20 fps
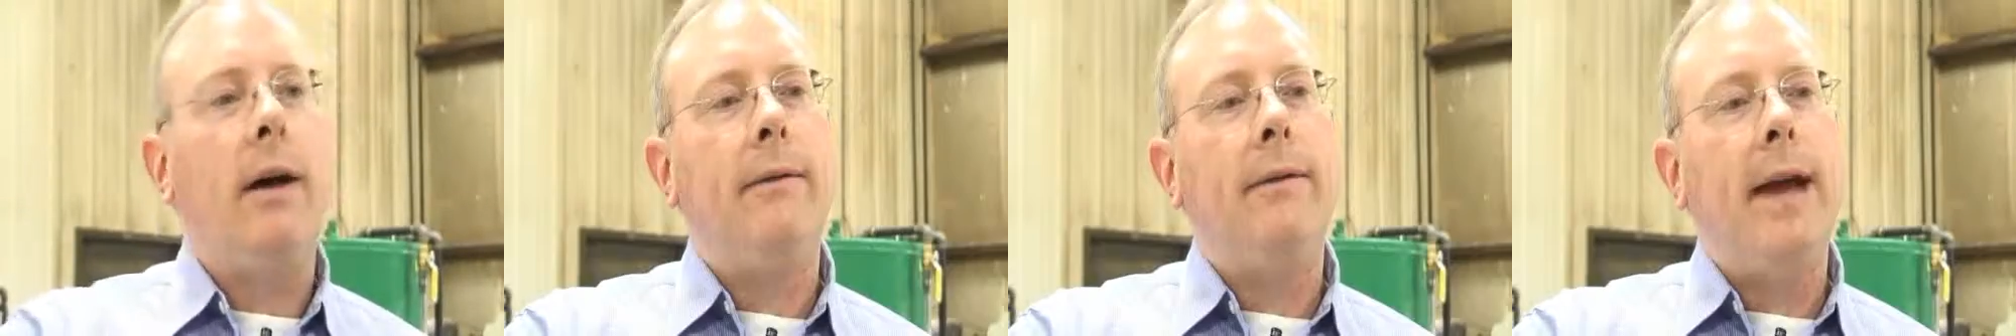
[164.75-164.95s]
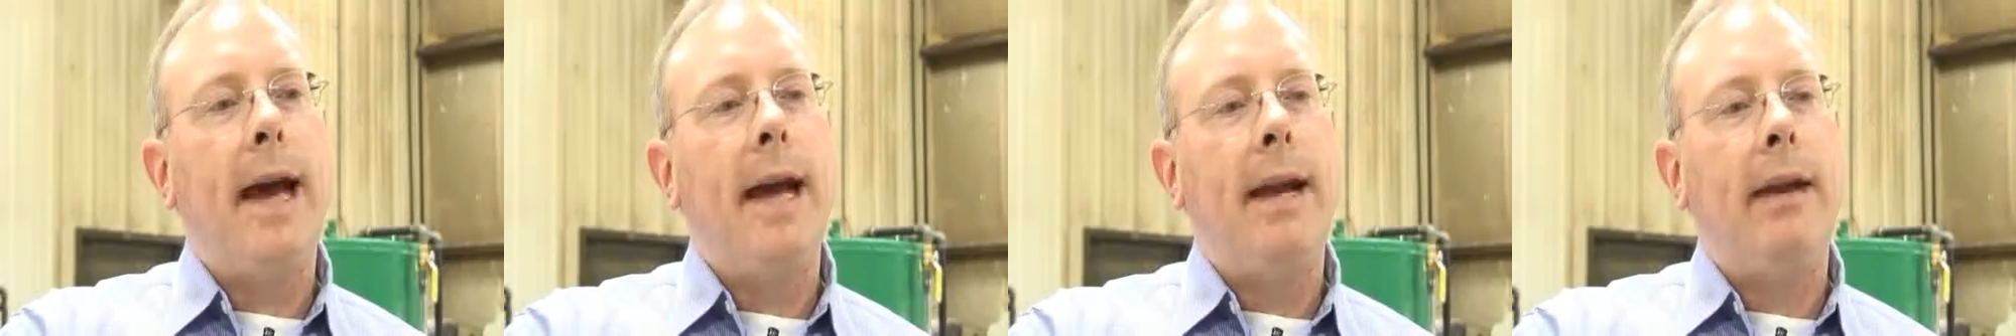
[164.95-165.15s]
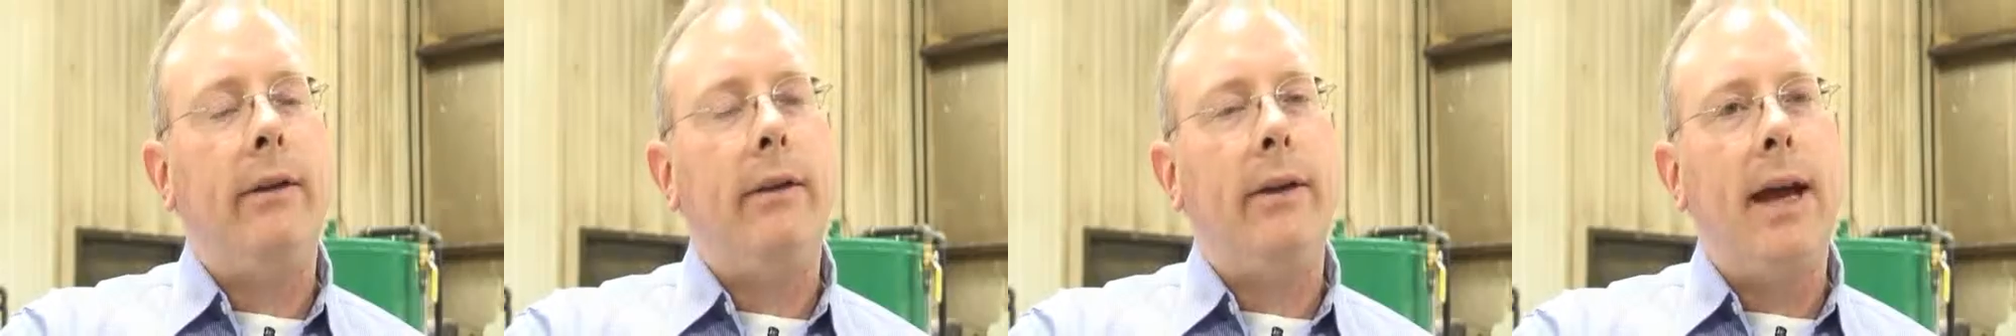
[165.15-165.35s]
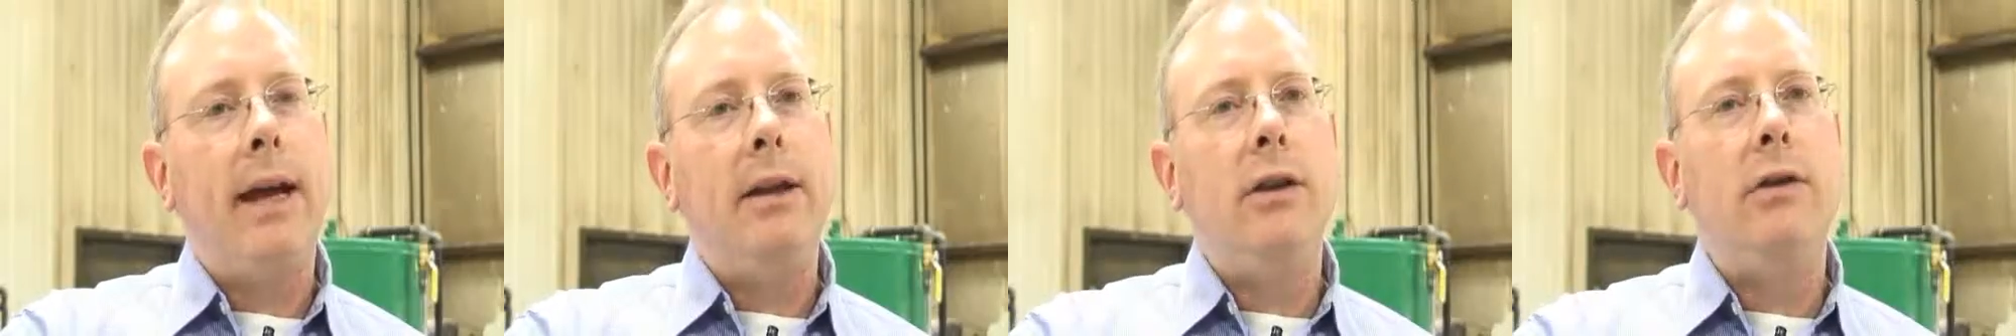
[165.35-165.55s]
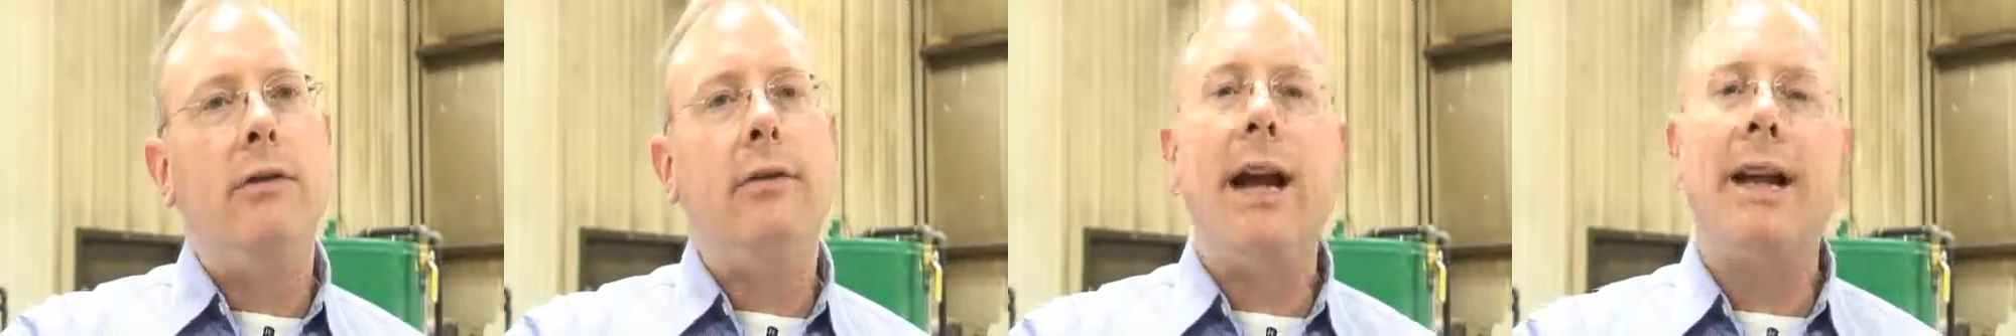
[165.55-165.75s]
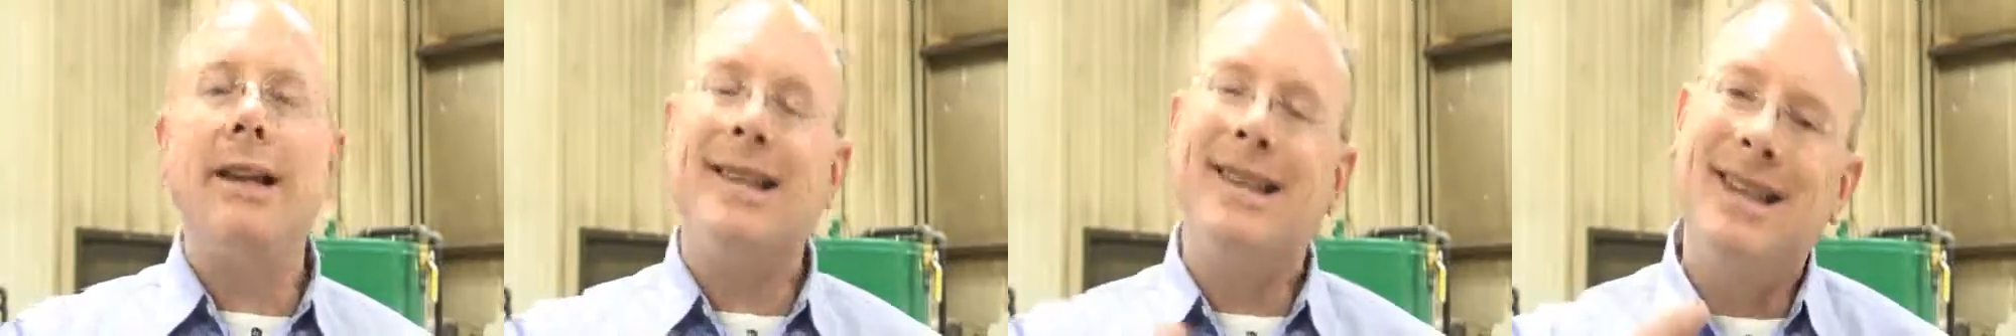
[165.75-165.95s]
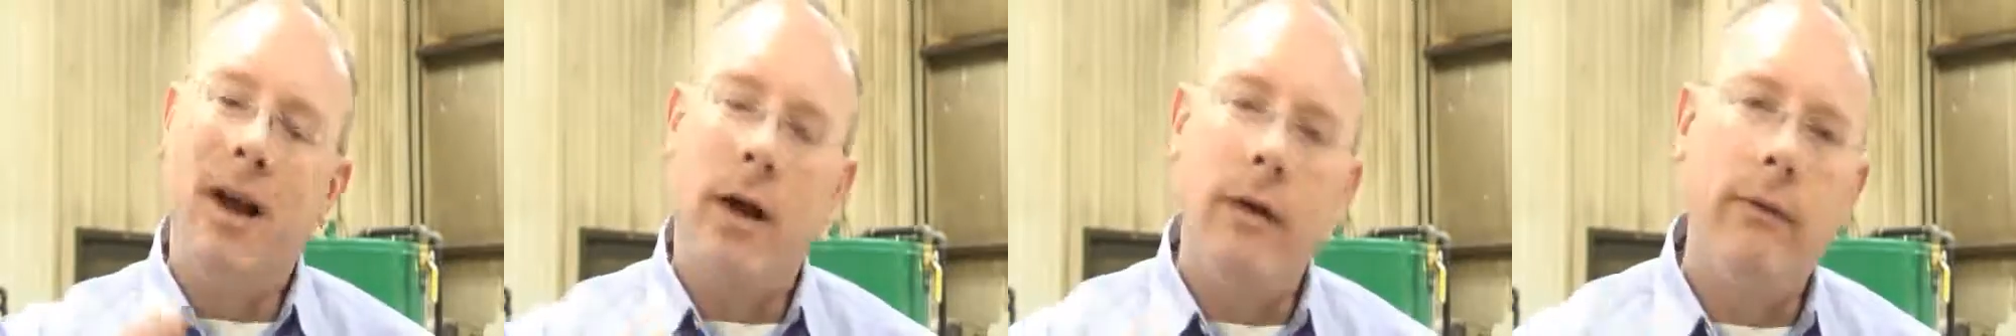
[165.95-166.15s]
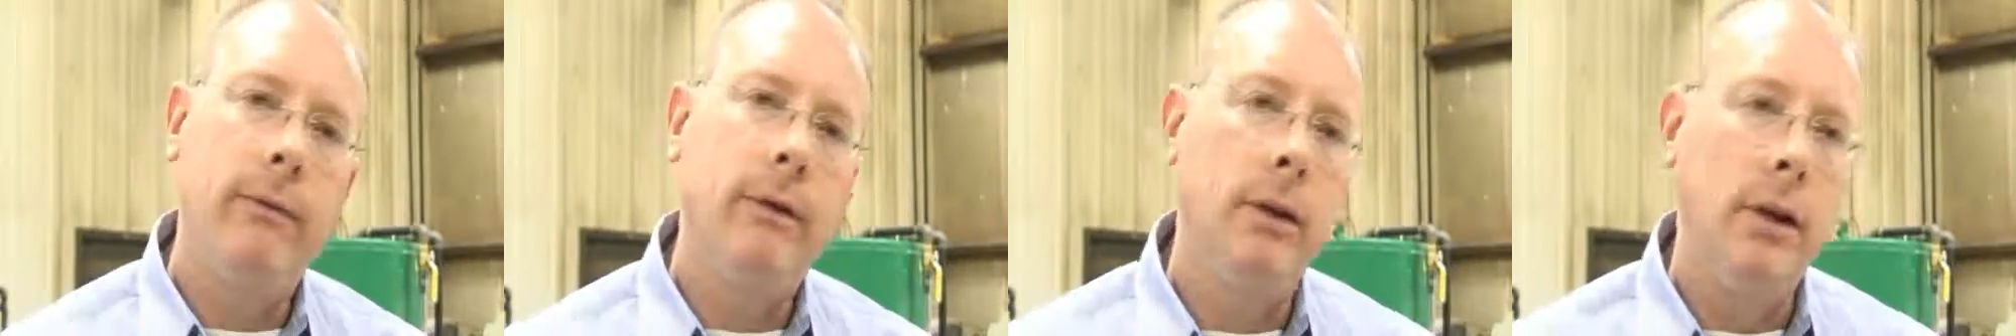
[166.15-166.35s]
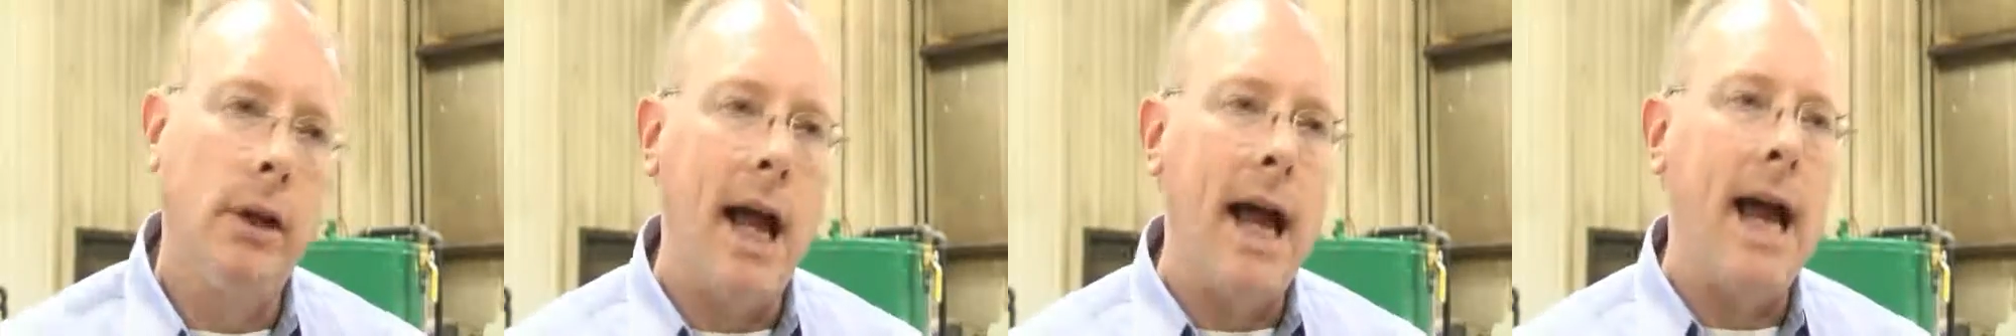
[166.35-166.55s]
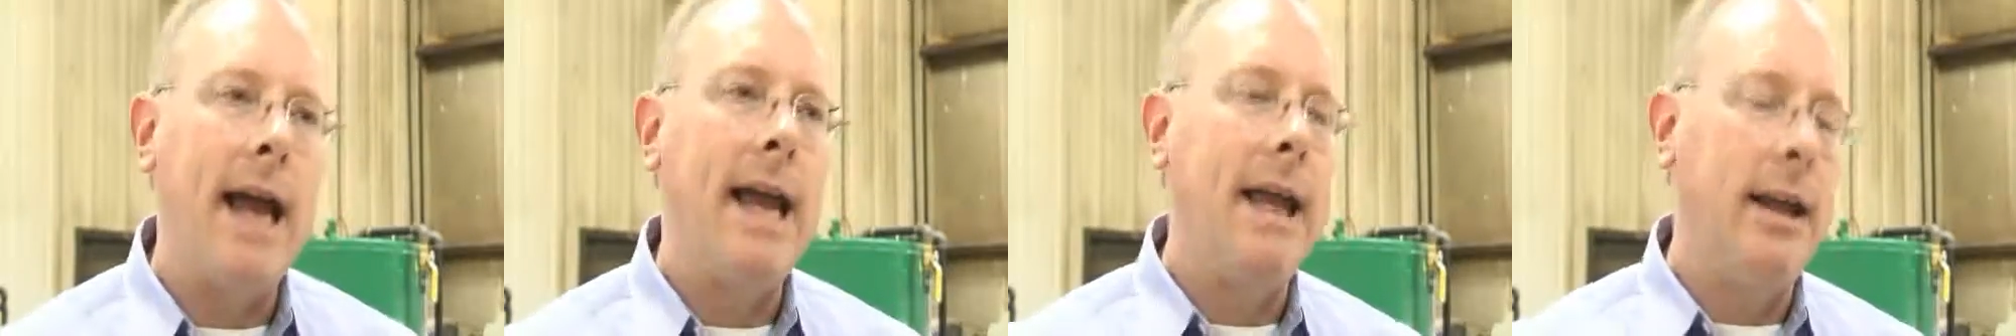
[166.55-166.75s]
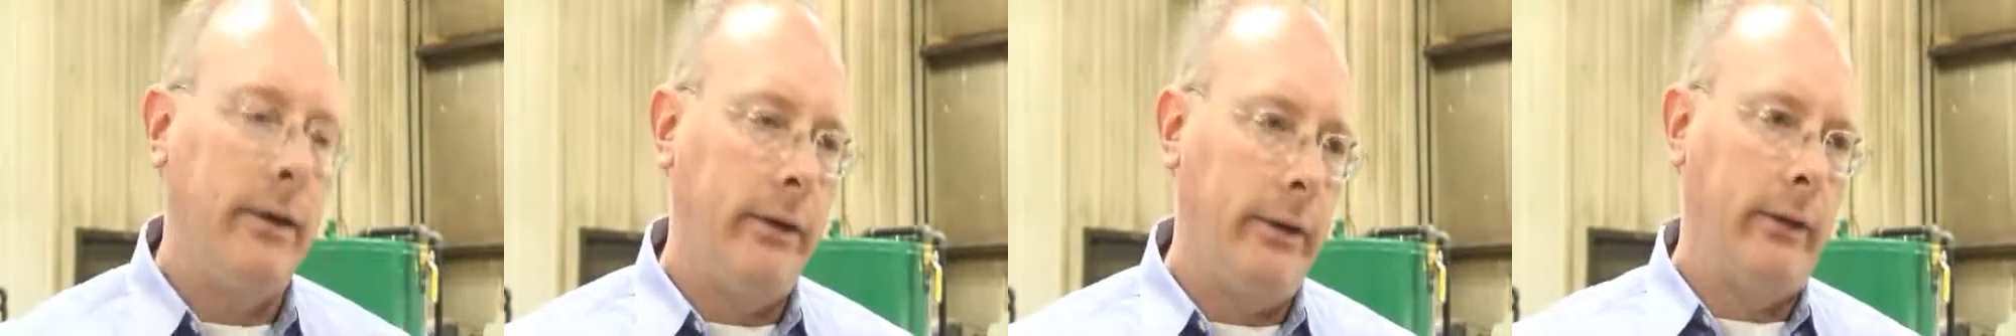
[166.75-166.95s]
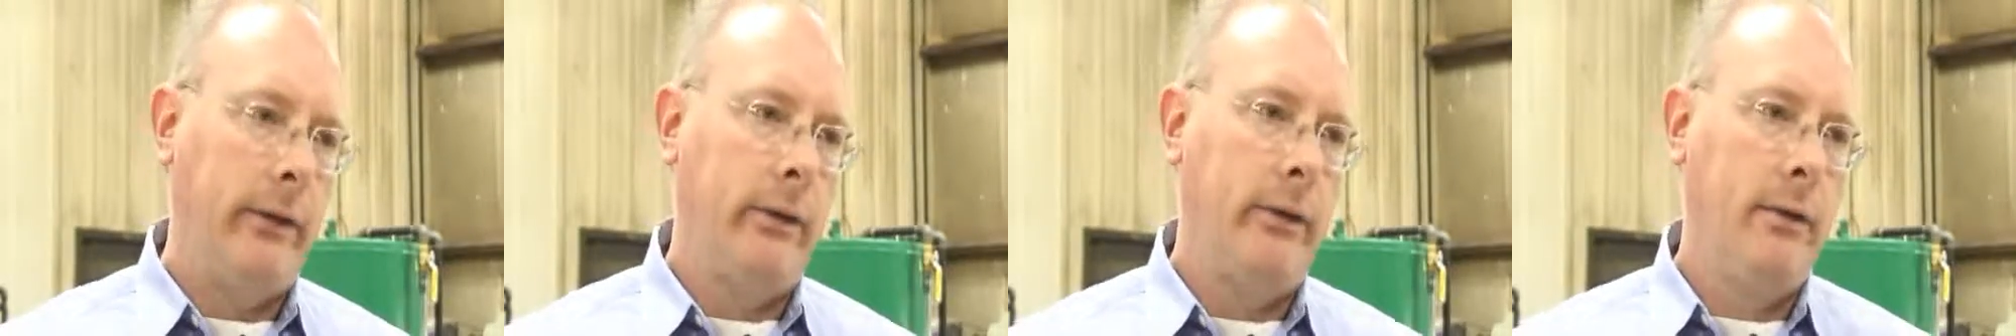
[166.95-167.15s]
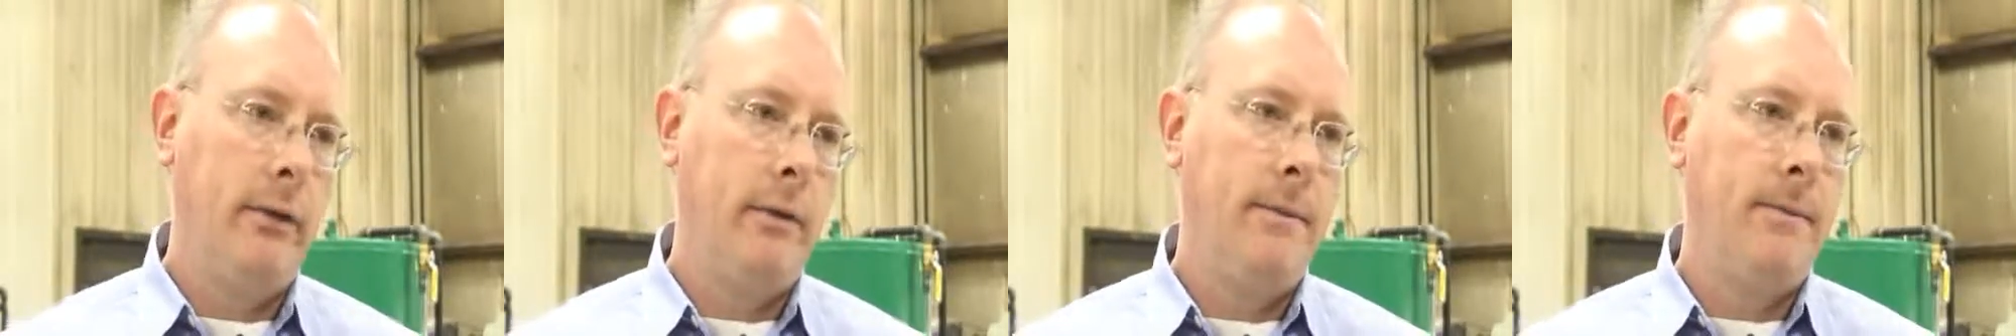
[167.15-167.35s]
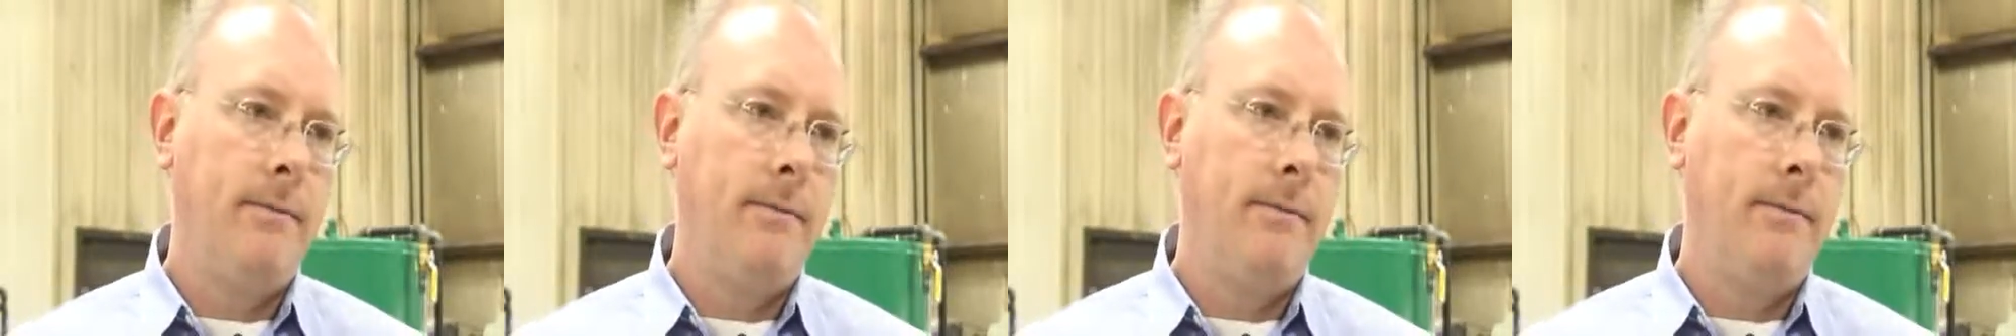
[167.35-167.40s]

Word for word: of that is that you've got self-reliance.